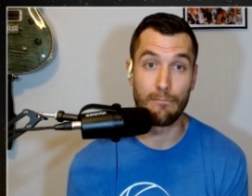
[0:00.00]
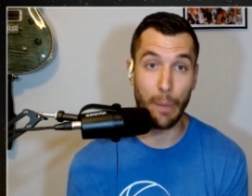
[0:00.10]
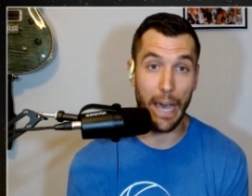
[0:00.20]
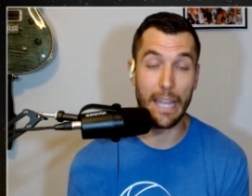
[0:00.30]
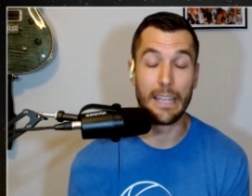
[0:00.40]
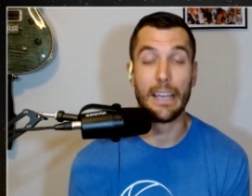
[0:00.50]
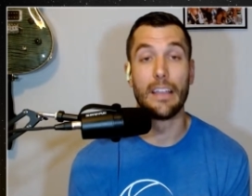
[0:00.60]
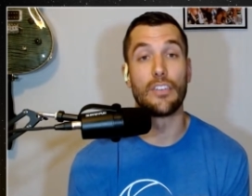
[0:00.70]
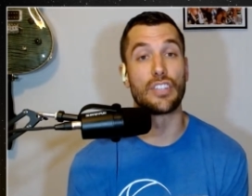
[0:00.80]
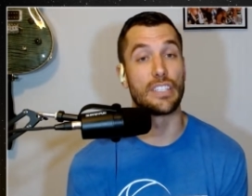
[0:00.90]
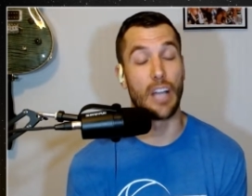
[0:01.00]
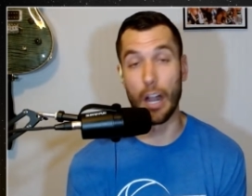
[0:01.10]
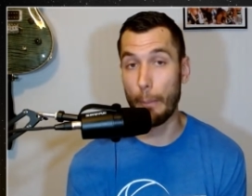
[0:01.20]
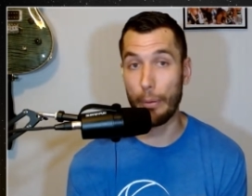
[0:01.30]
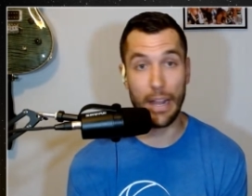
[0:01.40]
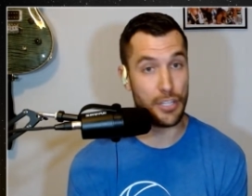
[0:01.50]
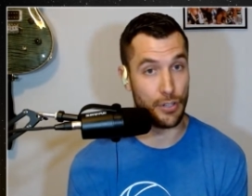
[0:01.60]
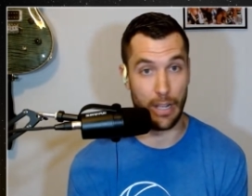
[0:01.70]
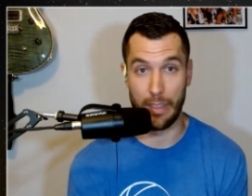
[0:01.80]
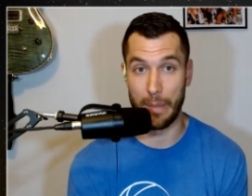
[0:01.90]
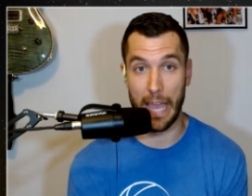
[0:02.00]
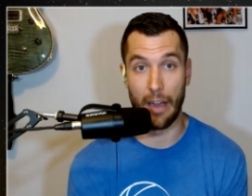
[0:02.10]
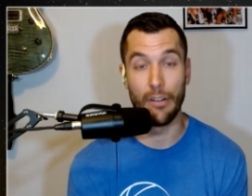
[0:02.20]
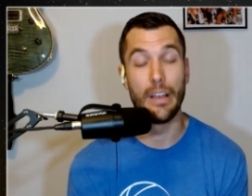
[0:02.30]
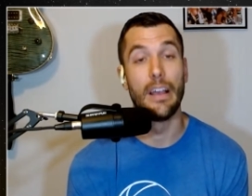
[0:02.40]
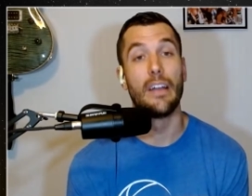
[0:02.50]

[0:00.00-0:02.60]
But there's a ton of pressure on them now.